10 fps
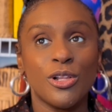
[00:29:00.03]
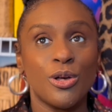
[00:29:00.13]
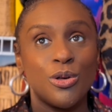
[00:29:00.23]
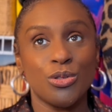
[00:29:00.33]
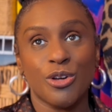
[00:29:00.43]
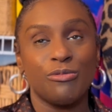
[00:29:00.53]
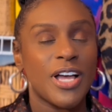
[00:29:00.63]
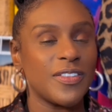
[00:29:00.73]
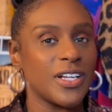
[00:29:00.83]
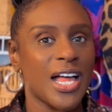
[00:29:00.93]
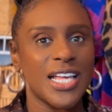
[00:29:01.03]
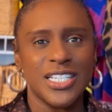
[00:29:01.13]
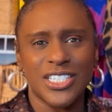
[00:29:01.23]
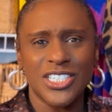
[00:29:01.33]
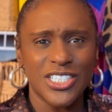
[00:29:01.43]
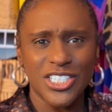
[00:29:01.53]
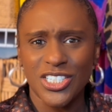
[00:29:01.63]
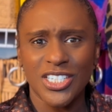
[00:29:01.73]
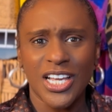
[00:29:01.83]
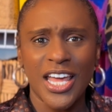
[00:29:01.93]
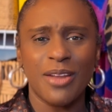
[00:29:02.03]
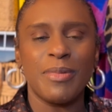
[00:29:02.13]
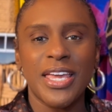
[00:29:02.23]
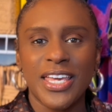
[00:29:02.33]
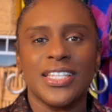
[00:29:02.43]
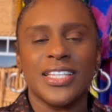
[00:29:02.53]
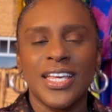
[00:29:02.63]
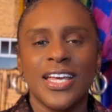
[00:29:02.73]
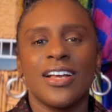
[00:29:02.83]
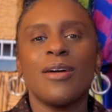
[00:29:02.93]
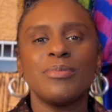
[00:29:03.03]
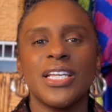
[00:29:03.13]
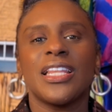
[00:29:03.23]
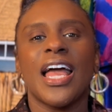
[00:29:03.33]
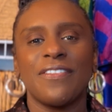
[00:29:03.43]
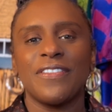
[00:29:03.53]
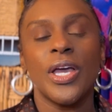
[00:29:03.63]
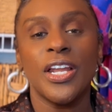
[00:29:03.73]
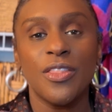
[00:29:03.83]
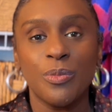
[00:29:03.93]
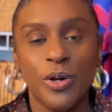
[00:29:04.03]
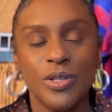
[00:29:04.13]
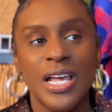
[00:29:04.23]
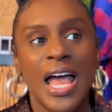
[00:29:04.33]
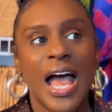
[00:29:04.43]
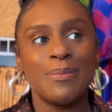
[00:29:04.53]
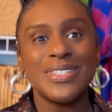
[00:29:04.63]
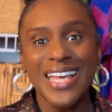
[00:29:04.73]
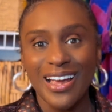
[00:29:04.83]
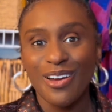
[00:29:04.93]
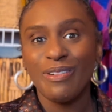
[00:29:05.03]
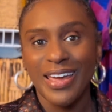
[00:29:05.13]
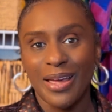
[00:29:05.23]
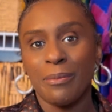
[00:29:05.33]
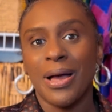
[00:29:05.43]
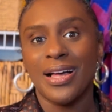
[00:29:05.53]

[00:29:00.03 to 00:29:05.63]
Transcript: clothes around the closet just to kind of make it come to life. In other words, I'm decorating my